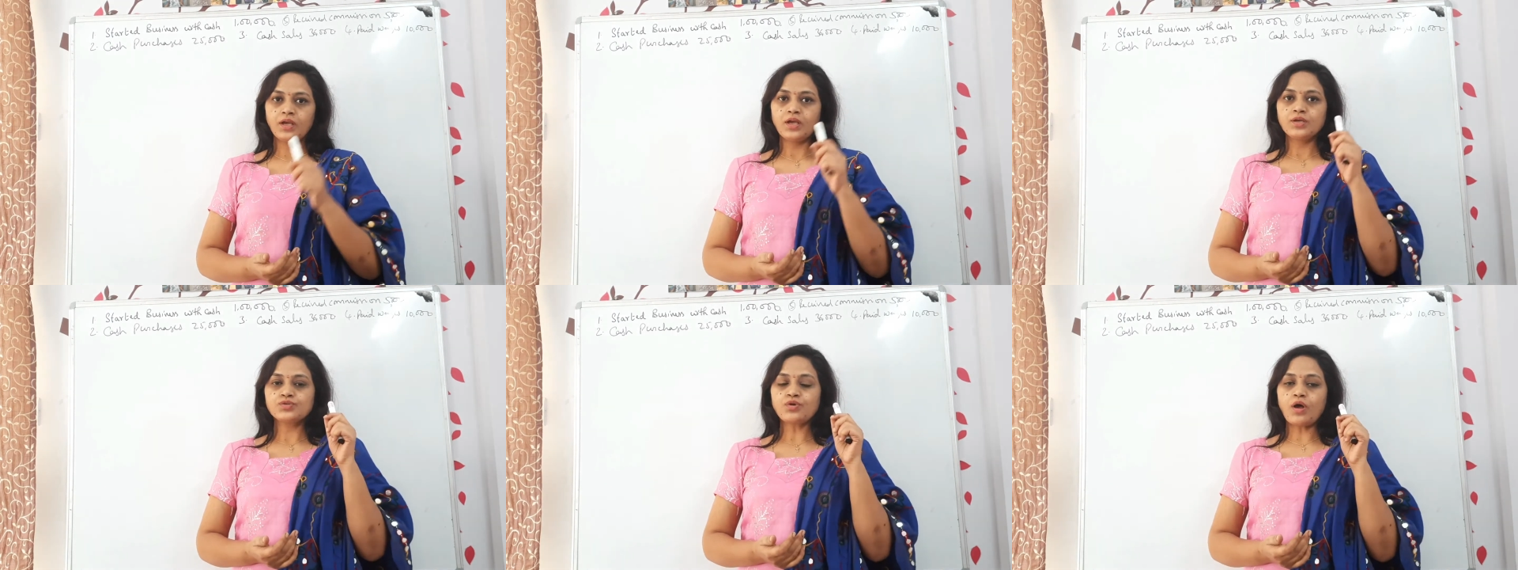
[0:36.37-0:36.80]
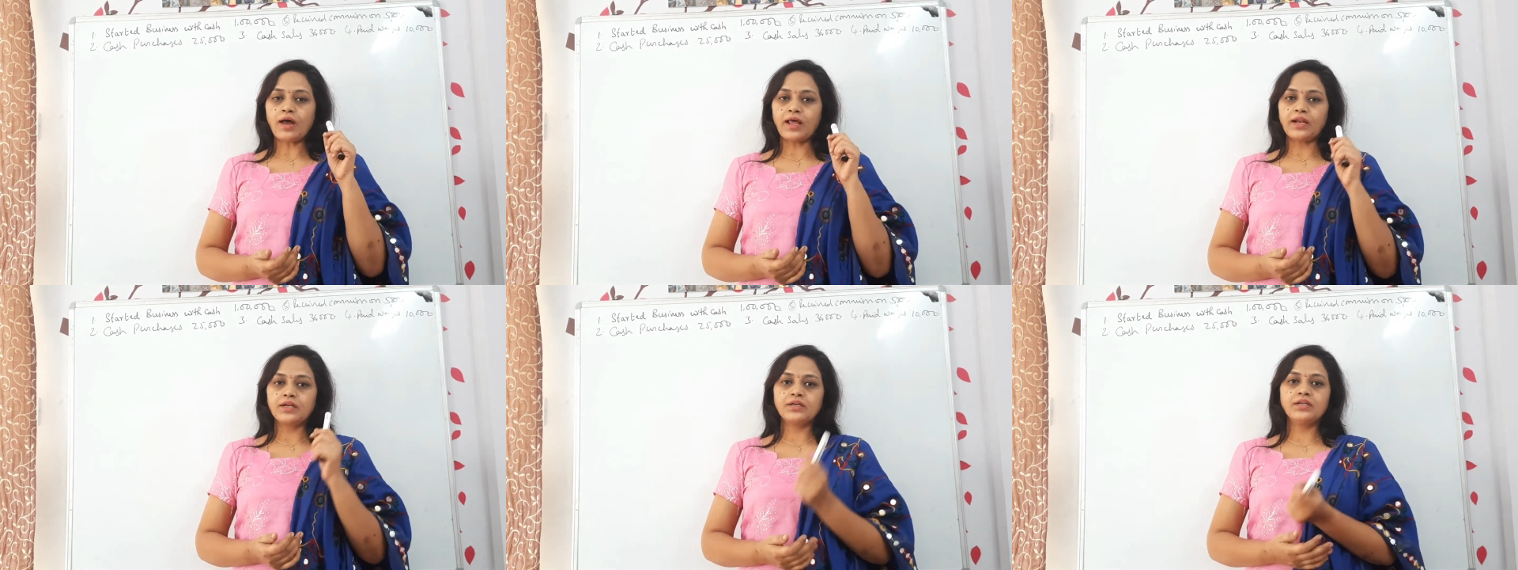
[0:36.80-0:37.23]
So
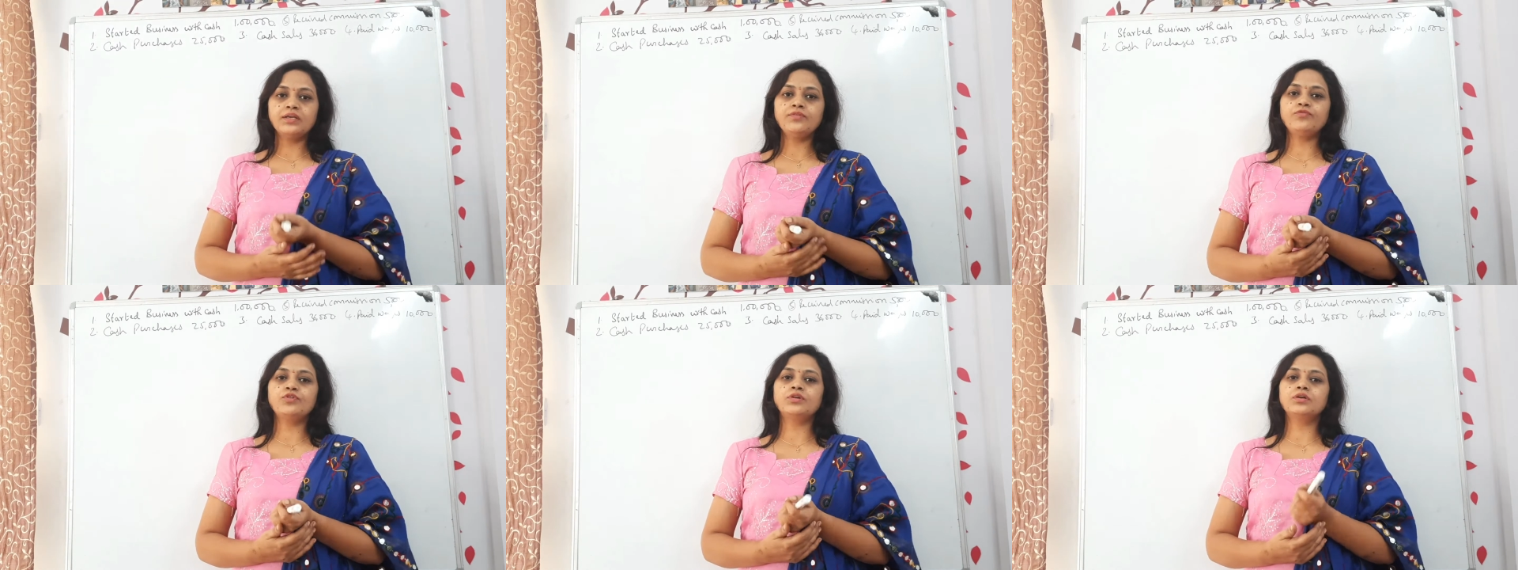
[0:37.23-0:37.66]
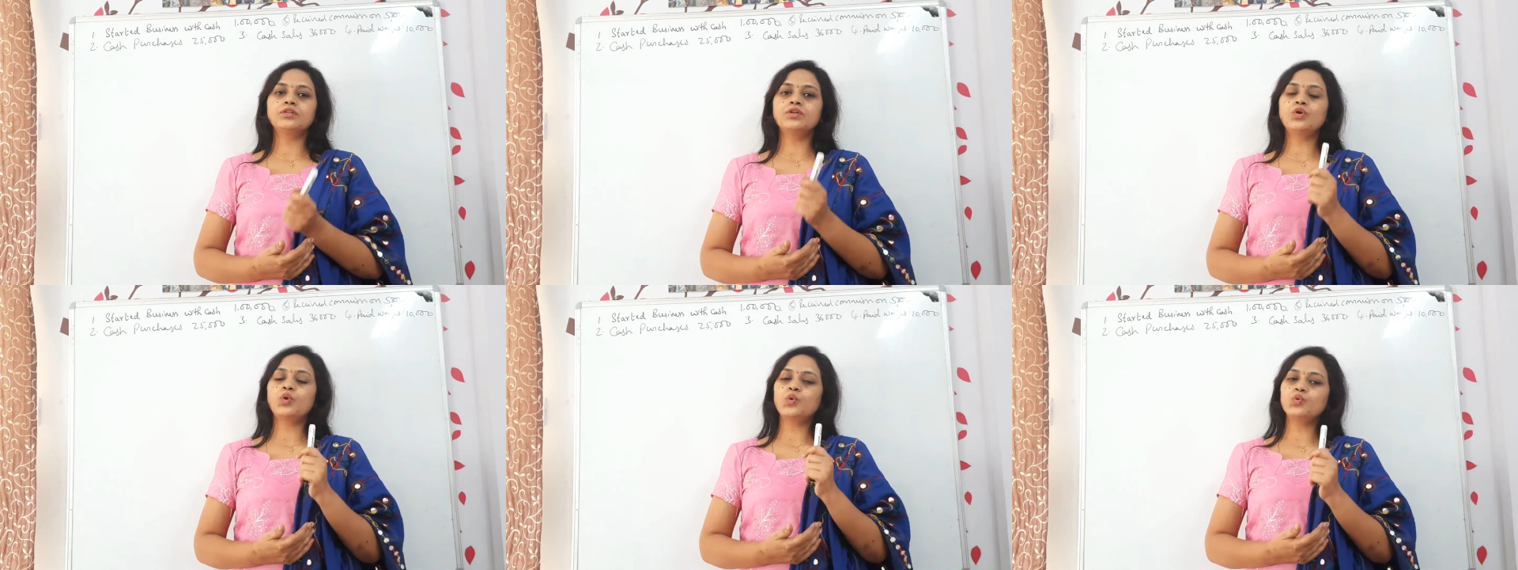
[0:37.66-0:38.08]
already what are
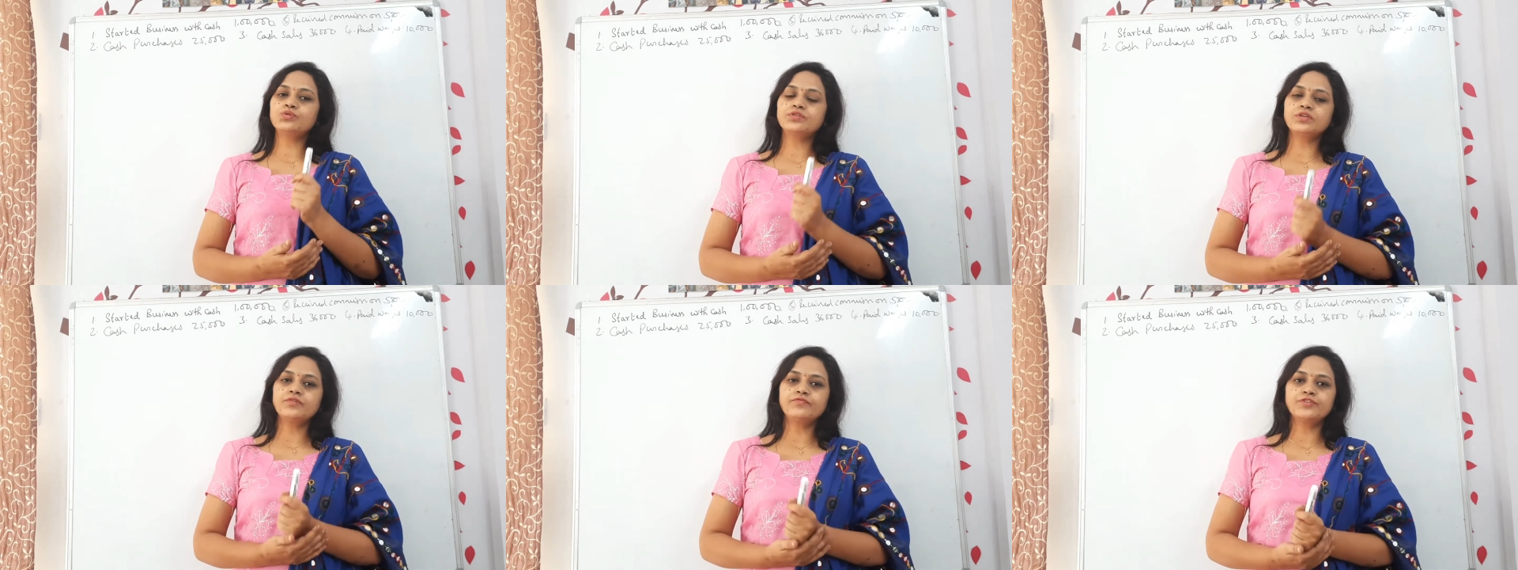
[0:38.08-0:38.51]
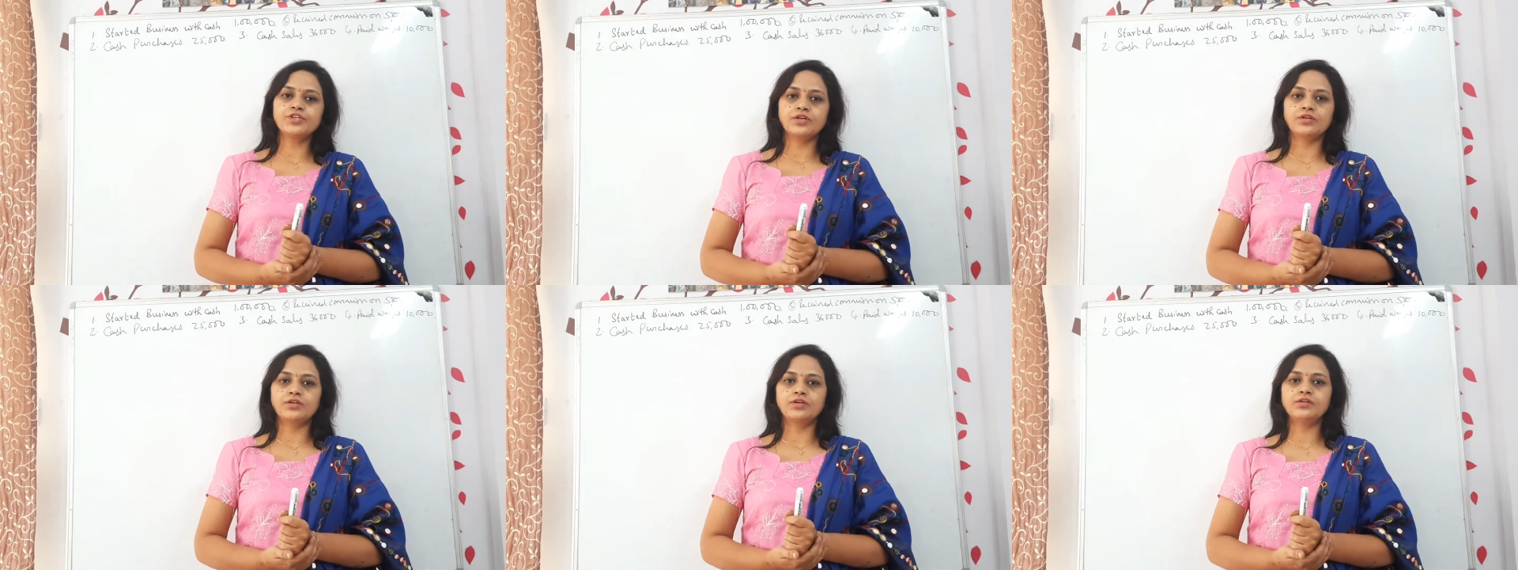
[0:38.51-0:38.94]
the rules of
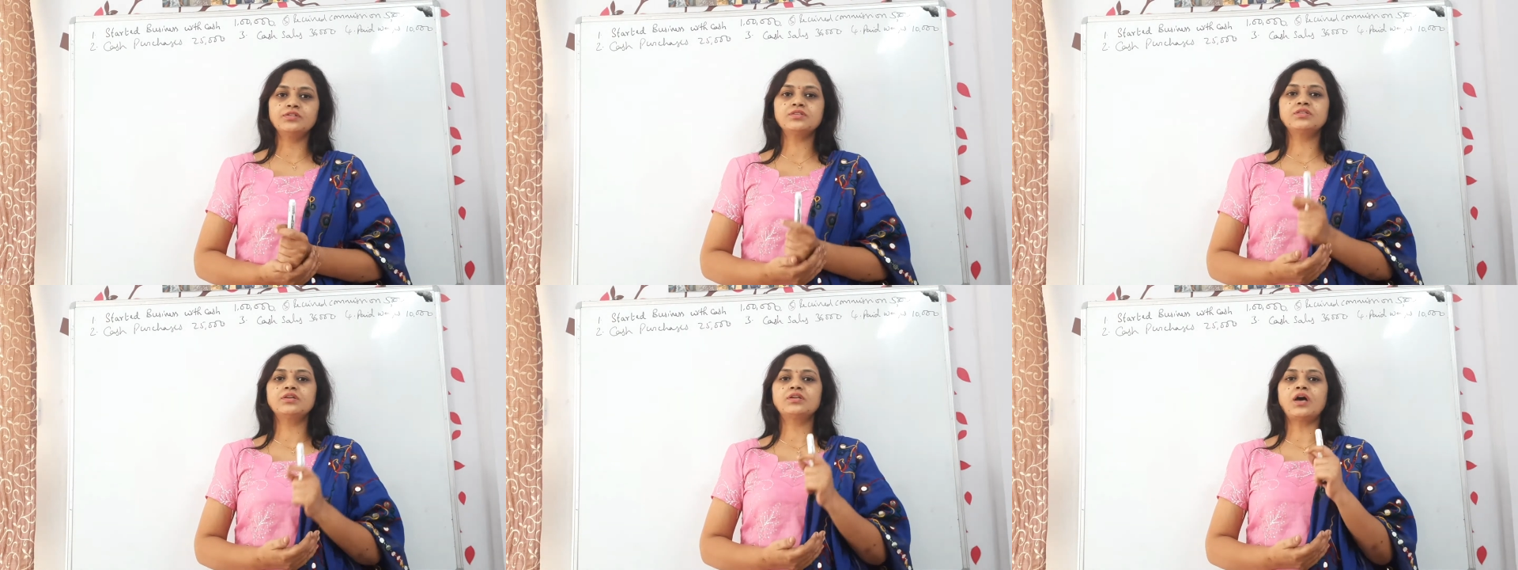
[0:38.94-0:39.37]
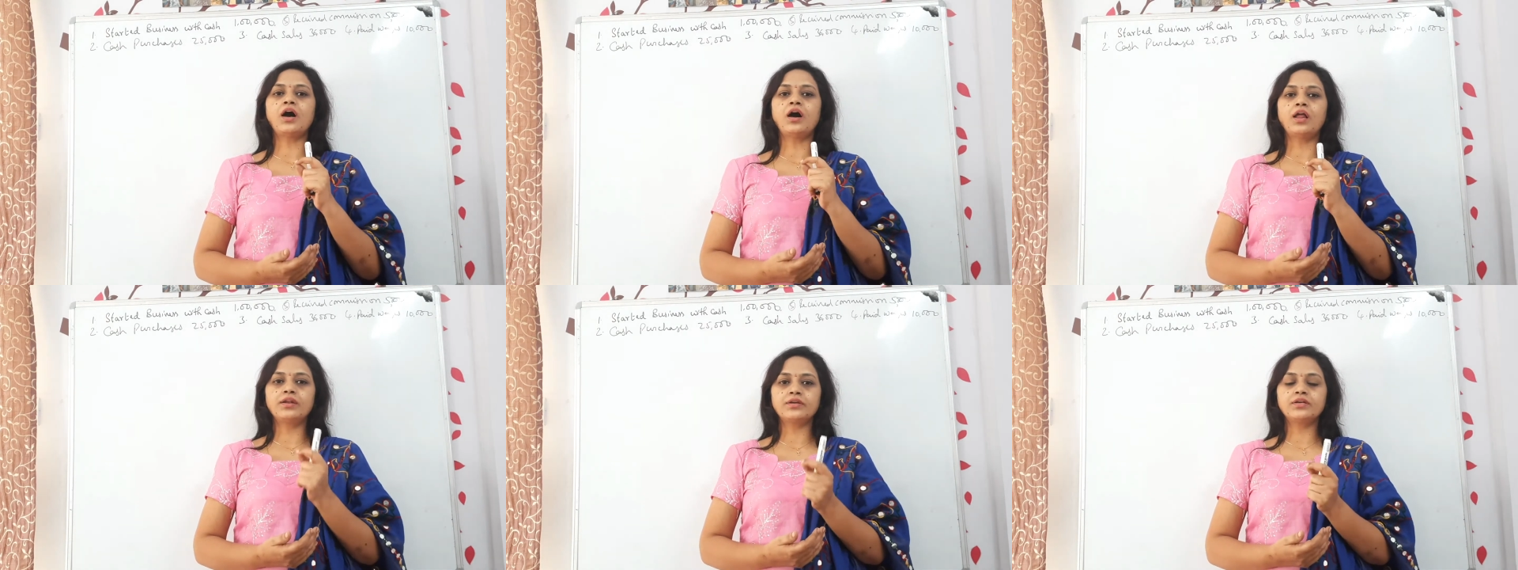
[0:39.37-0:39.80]
journals that
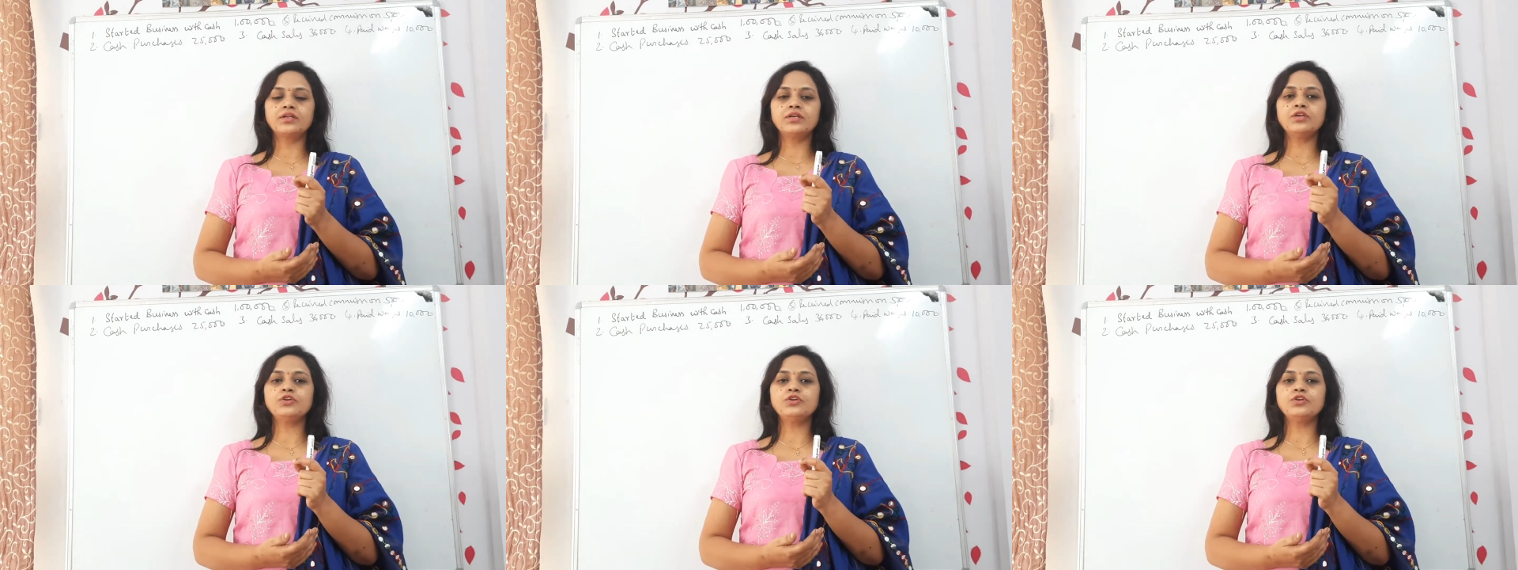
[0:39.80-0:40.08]
already